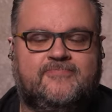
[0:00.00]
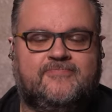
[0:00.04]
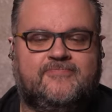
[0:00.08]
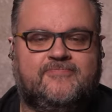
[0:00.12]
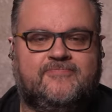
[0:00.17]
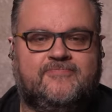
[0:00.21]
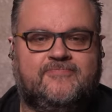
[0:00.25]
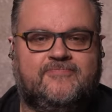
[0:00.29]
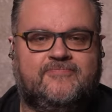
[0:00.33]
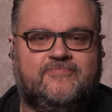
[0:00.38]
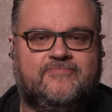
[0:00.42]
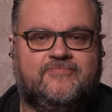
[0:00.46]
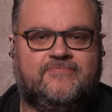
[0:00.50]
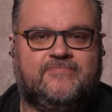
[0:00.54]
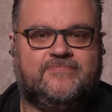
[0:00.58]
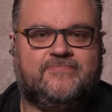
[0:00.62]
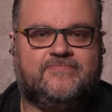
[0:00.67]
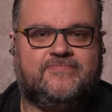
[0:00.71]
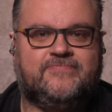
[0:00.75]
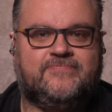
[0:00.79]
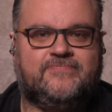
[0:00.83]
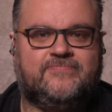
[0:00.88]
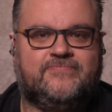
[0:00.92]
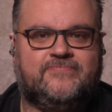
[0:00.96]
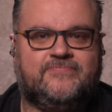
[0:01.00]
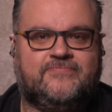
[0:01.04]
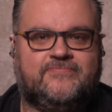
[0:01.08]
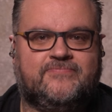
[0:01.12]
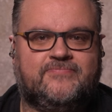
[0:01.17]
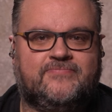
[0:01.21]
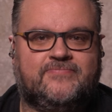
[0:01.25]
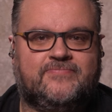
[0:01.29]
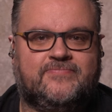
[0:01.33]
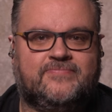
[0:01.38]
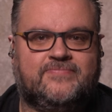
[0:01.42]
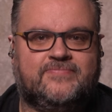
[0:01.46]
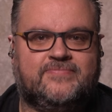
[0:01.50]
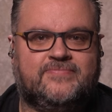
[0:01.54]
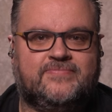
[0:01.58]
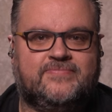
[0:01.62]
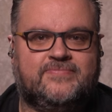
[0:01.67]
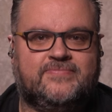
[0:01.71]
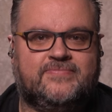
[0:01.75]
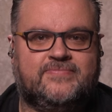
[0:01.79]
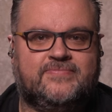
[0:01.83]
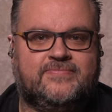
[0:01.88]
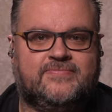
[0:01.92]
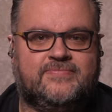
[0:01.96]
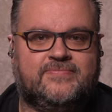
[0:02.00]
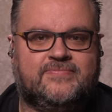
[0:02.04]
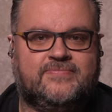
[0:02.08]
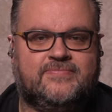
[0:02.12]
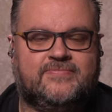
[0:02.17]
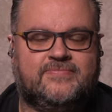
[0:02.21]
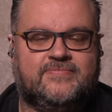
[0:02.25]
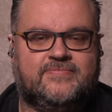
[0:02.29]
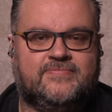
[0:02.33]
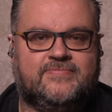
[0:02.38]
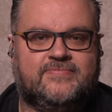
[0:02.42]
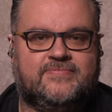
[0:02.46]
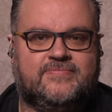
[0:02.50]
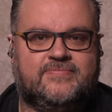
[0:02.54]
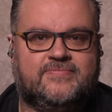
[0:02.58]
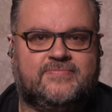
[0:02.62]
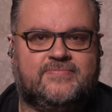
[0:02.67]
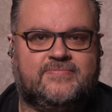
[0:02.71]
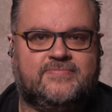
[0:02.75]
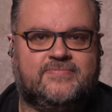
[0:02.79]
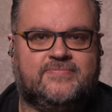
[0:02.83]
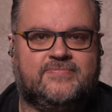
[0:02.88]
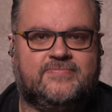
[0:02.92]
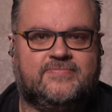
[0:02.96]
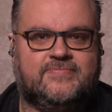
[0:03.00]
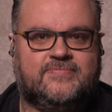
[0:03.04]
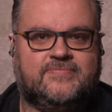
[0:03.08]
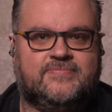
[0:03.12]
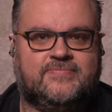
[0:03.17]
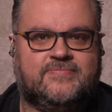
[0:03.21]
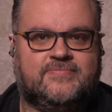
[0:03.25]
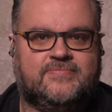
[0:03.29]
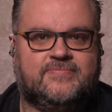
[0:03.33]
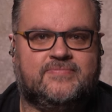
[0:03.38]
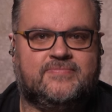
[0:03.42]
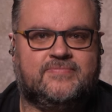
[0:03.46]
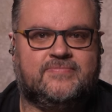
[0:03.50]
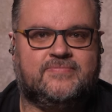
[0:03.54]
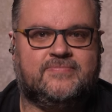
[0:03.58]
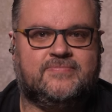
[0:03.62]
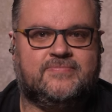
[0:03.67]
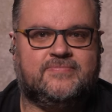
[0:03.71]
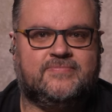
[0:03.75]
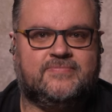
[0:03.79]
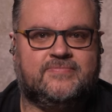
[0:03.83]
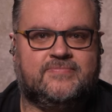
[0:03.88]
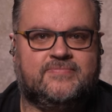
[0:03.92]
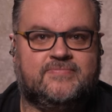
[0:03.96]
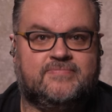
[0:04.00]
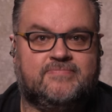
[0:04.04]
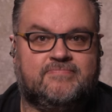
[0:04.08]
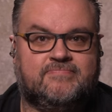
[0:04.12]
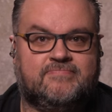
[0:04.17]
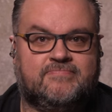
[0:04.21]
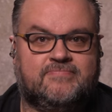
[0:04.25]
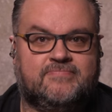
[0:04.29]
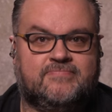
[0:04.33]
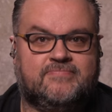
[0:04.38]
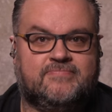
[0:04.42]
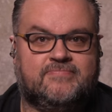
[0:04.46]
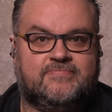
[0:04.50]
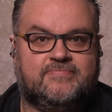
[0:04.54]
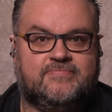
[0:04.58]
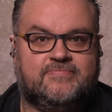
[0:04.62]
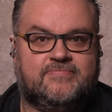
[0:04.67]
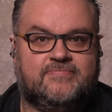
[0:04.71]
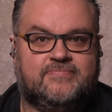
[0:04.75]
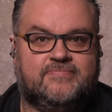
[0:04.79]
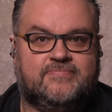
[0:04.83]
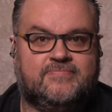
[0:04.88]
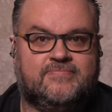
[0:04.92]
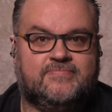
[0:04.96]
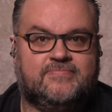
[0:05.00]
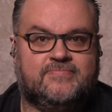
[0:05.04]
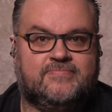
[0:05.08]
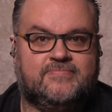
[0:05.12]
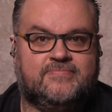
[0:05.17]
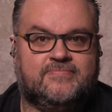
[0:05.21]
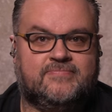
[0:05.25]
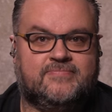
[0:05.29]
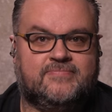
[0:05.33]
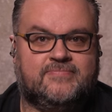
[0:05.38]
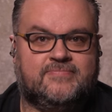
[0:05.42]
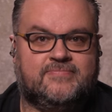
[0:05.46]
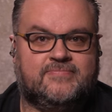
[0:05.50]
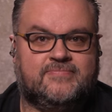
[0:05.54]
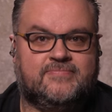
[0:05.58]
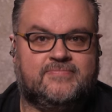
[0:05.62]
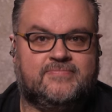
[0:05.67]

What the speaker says: The person shown says nothing.